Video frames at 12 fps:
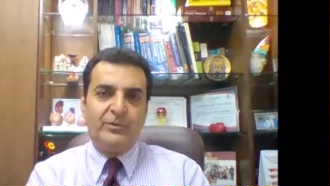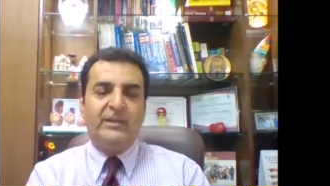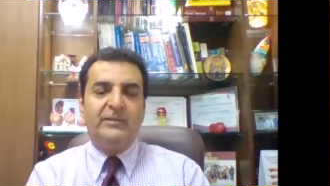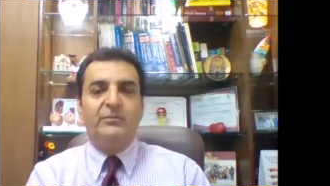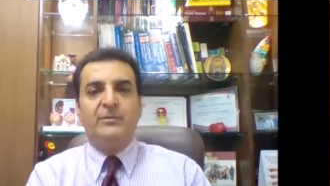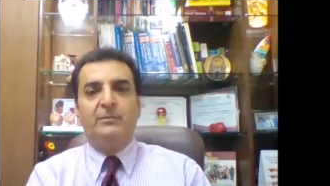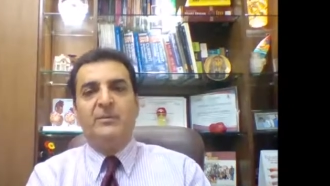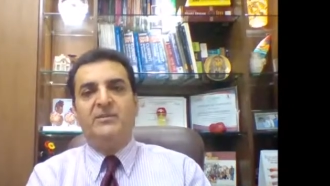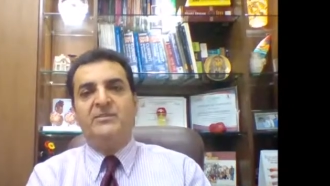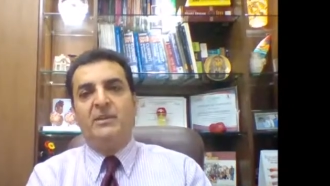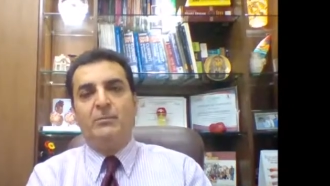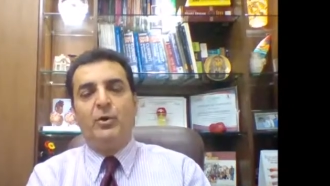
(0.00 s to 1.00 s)
That was a
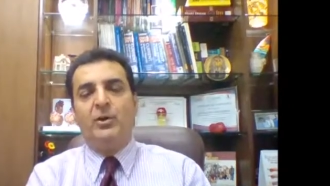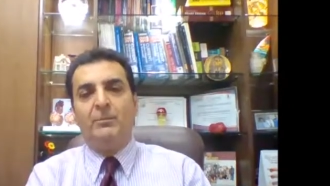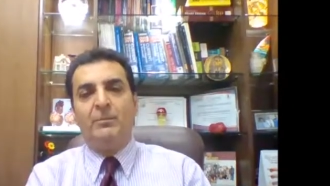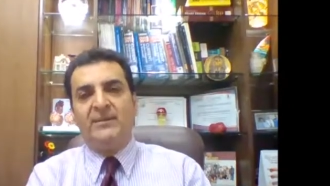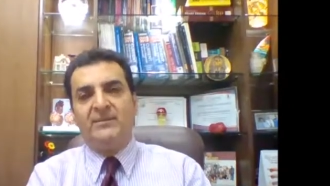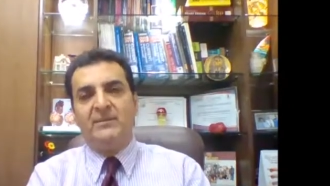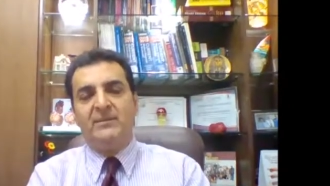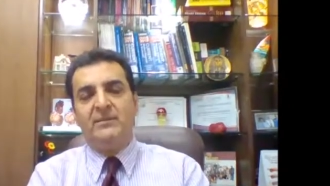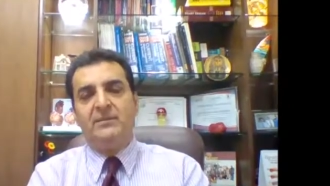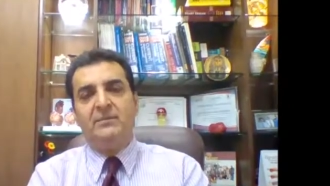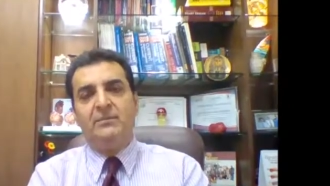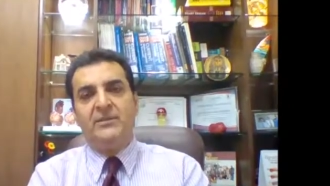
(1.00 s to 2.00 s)
placebo
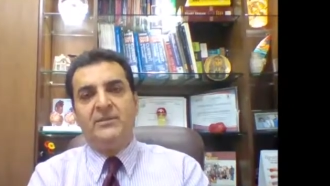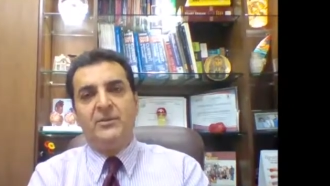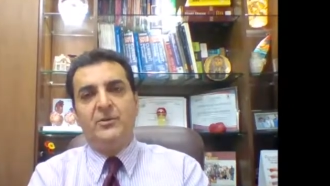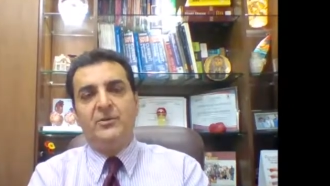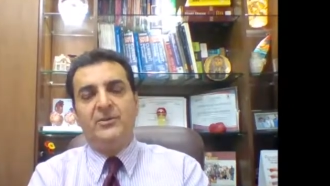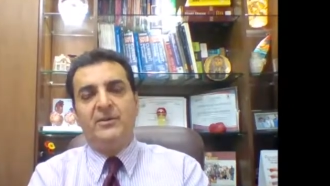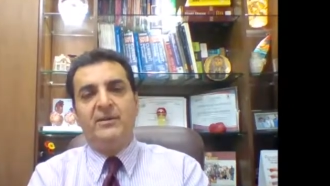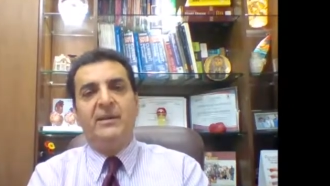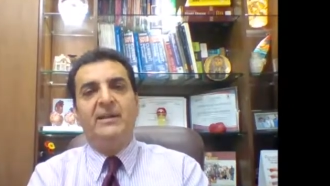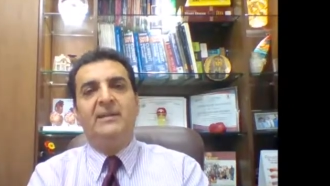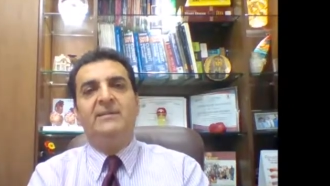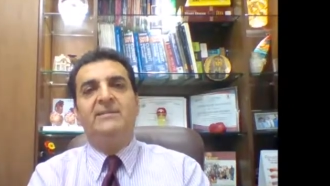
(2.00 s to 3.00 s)
comparison, Meteor
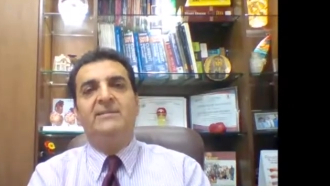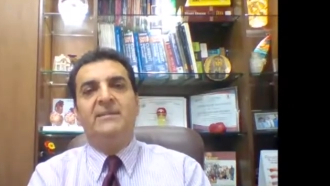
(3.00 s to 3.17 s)
trials.